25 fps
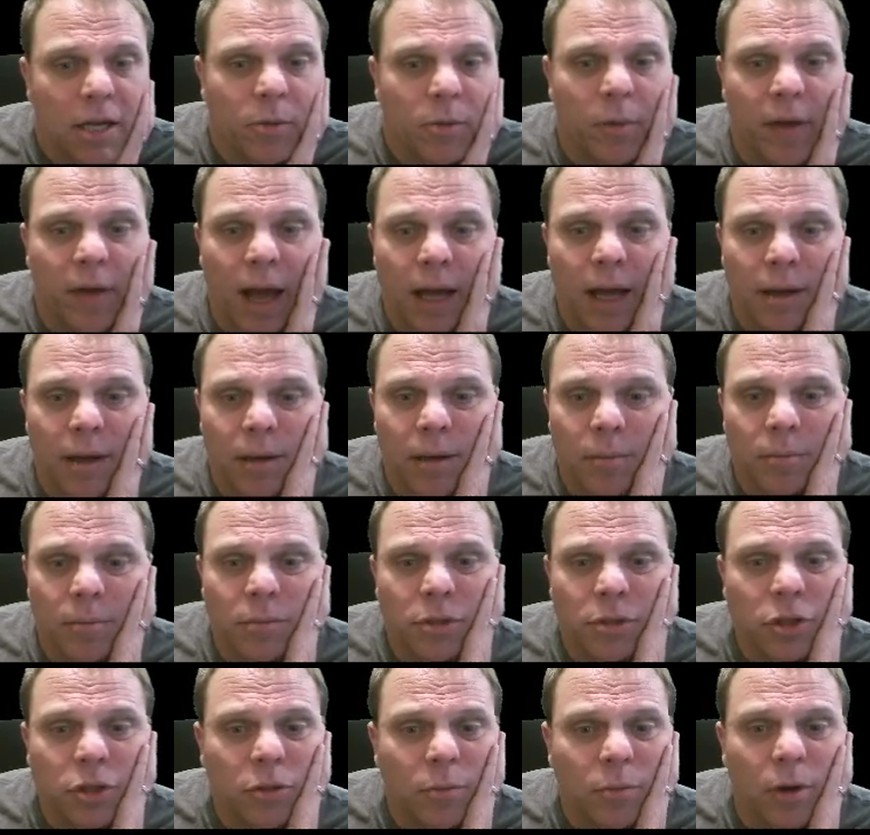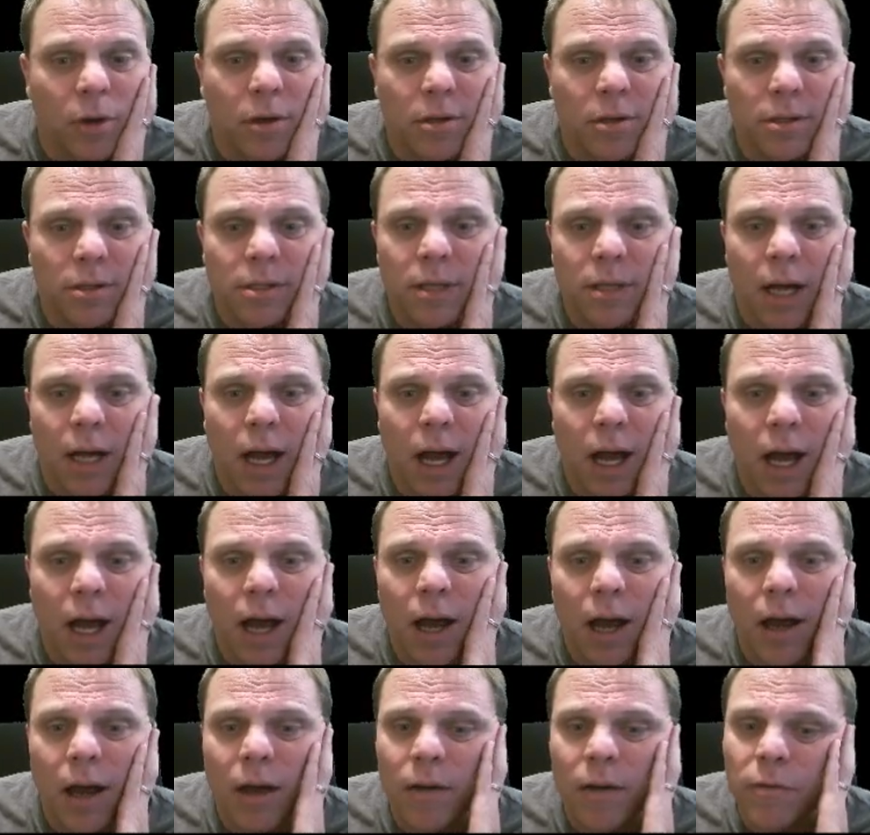We got 2 moles
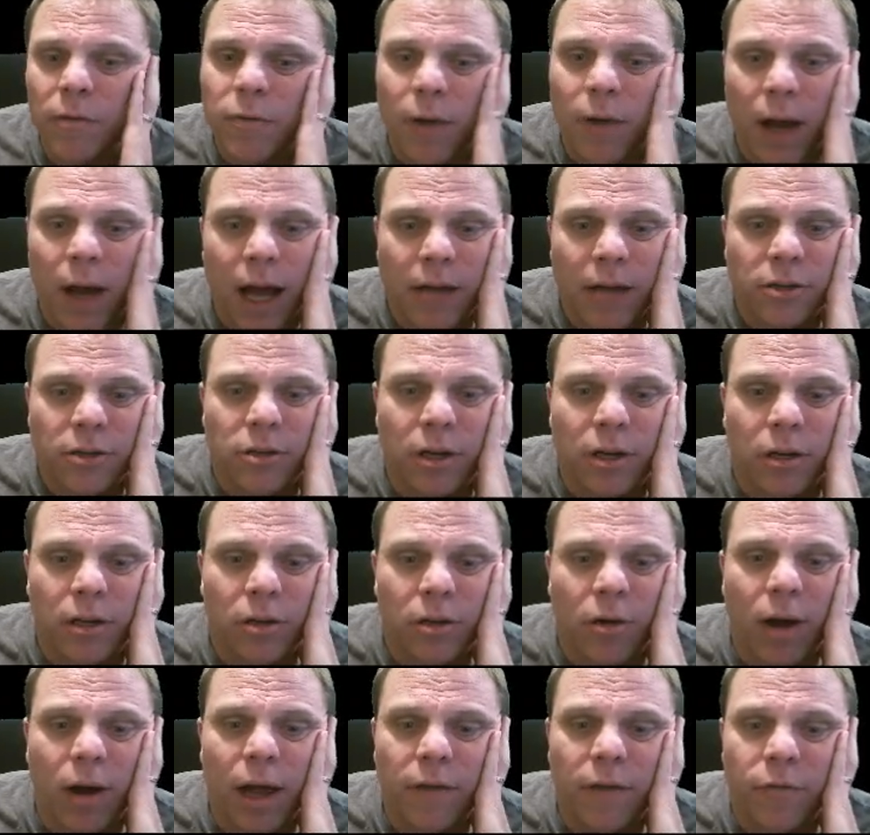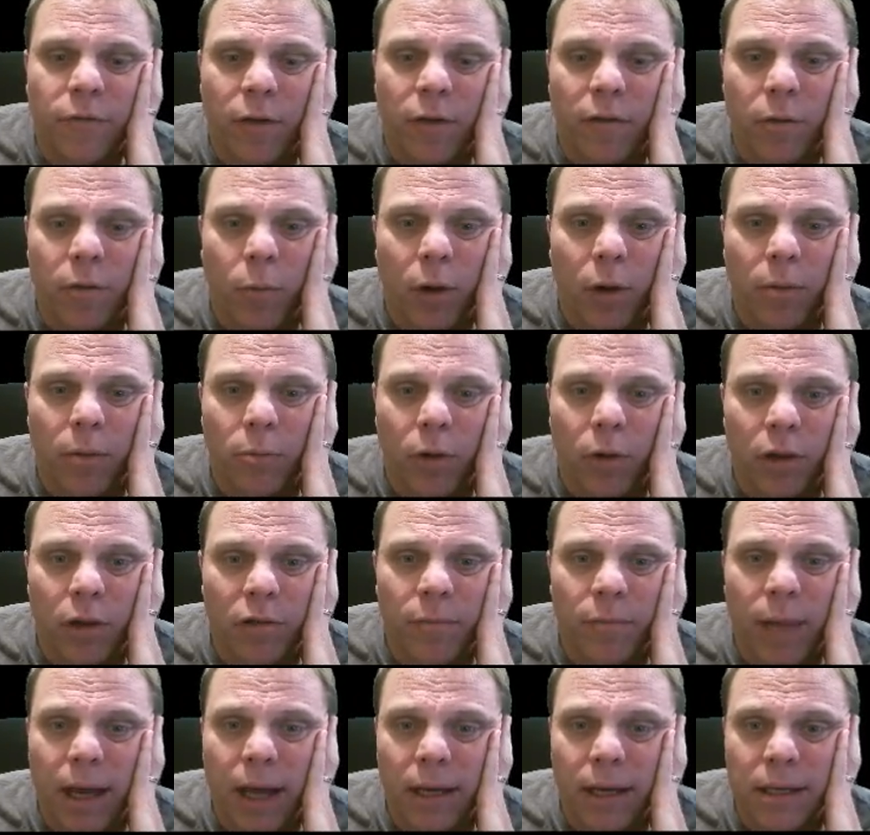of hydrogen chloride for every 1 mole
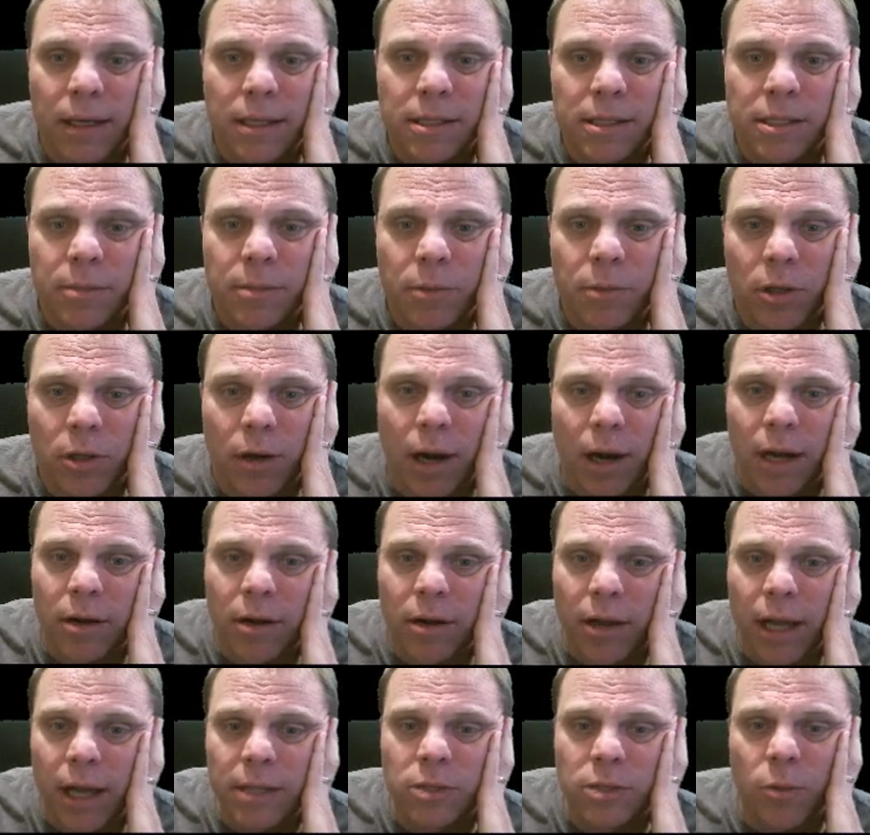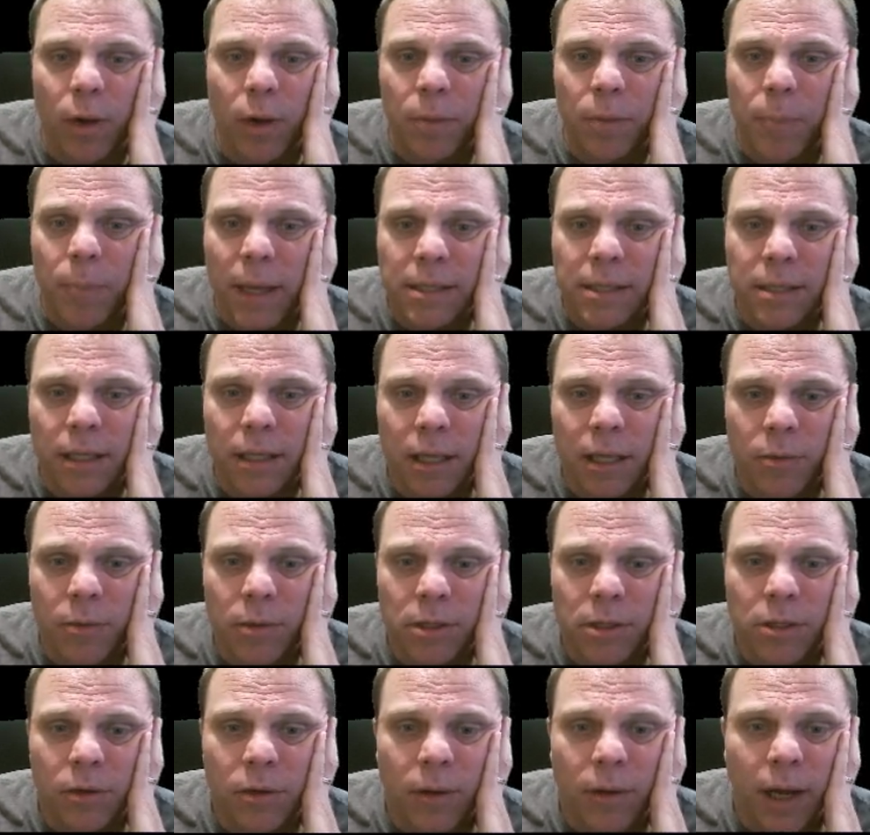of magnesium chloride. Okay, so what basically
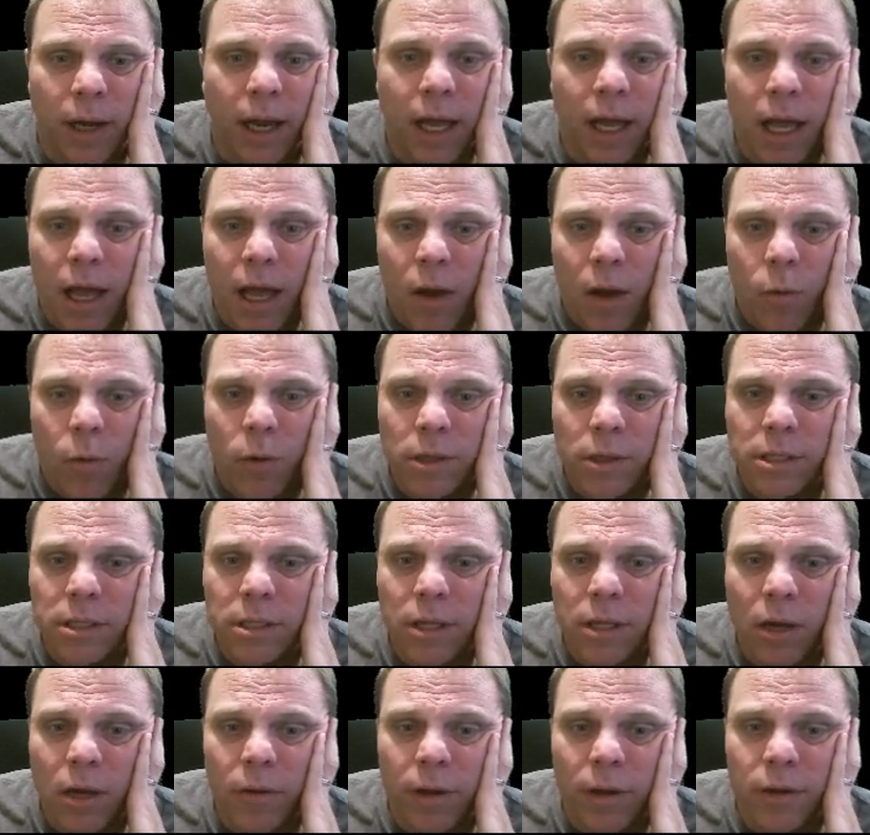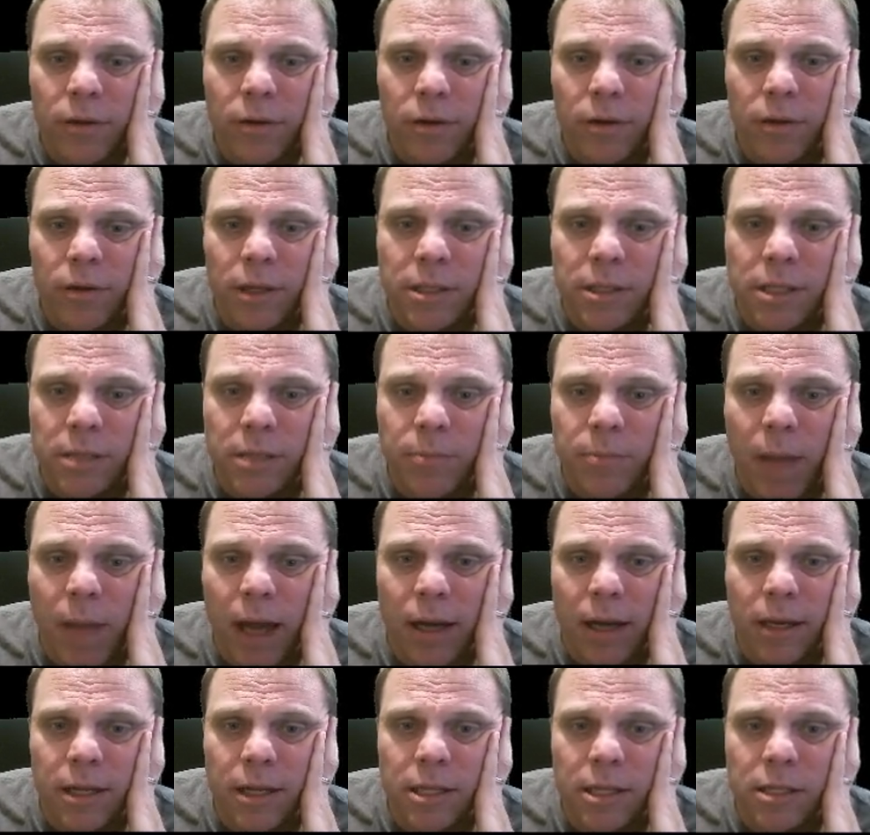we're doing, we're just going through. This is
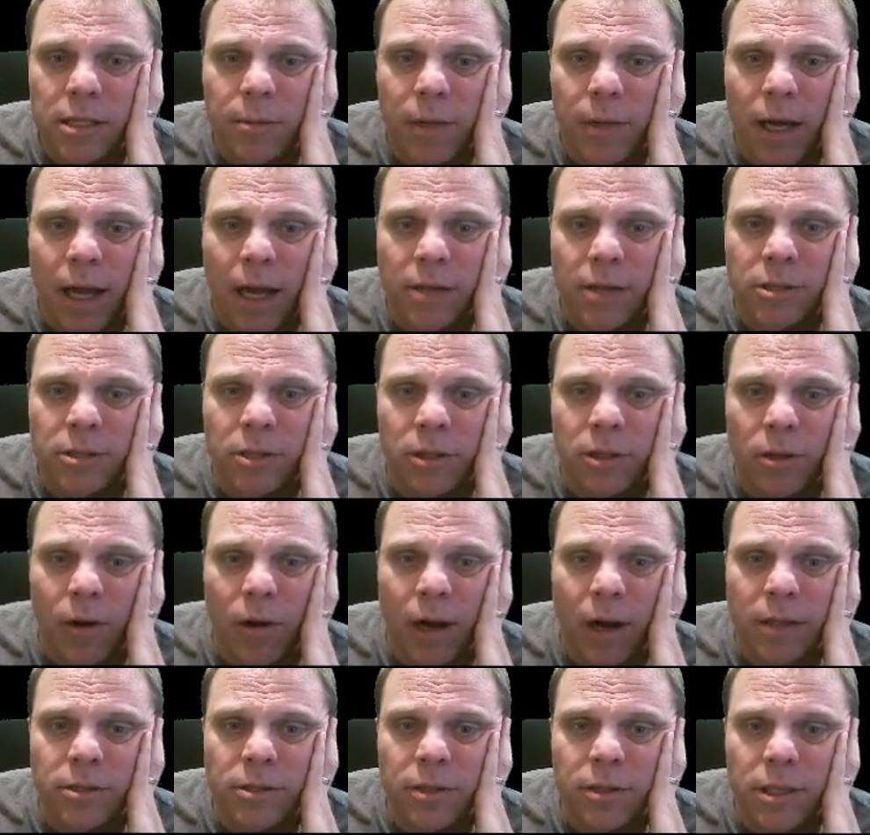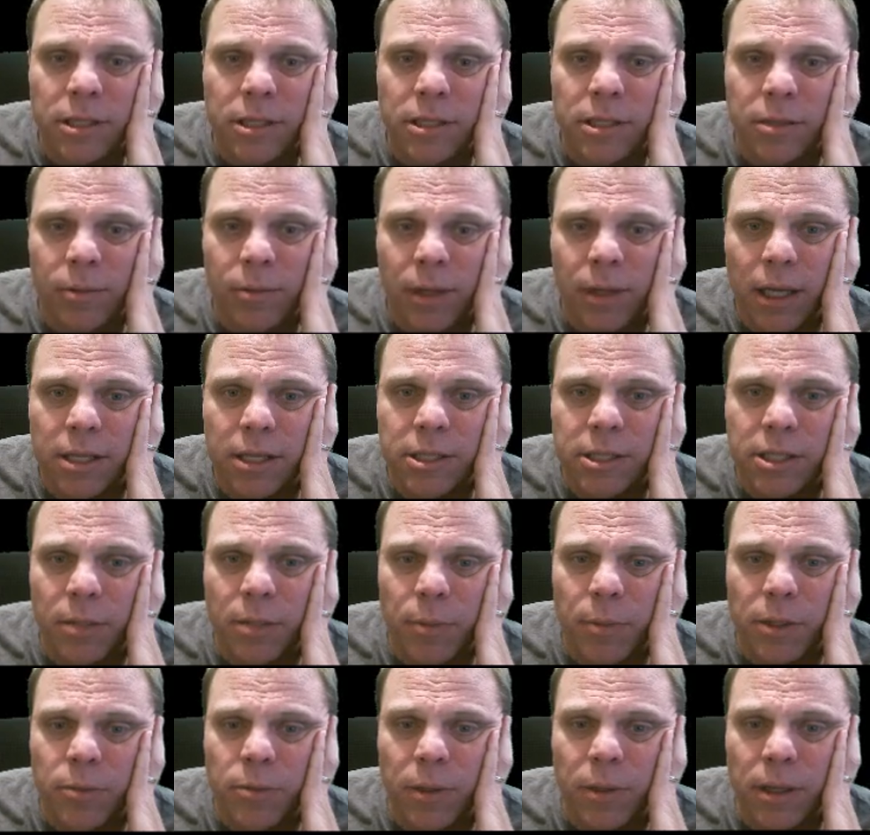magnesium and hydrogen chloride. So this is the
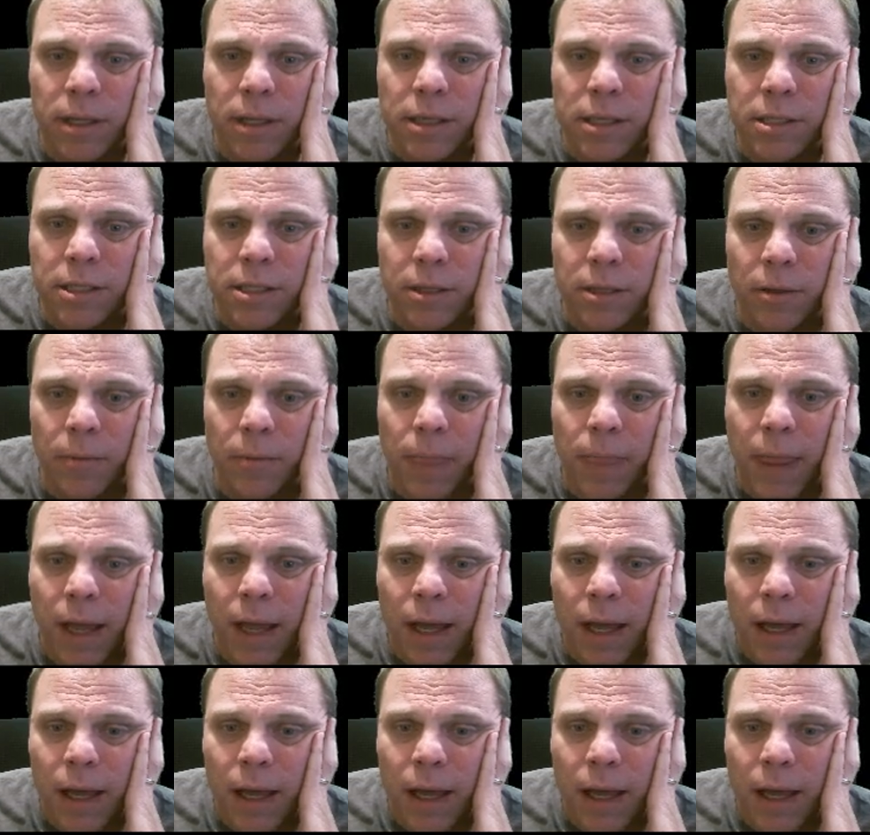relationship between these two.